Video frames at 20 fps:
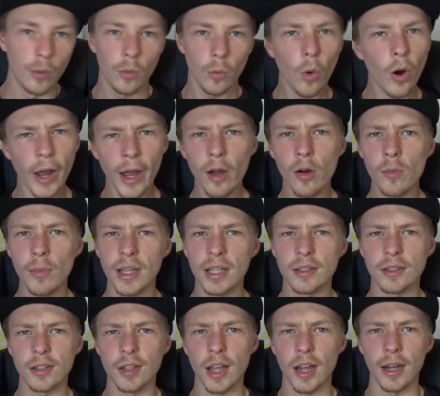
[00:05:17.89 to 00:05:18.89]
What helmet
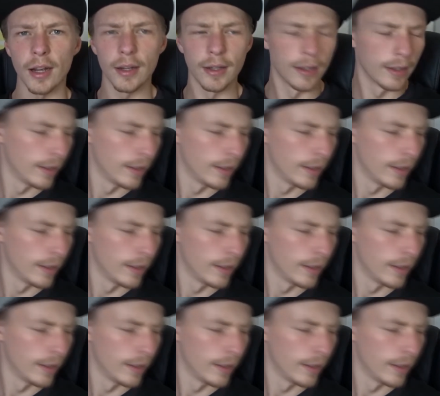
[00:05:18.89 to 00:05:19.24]
is that?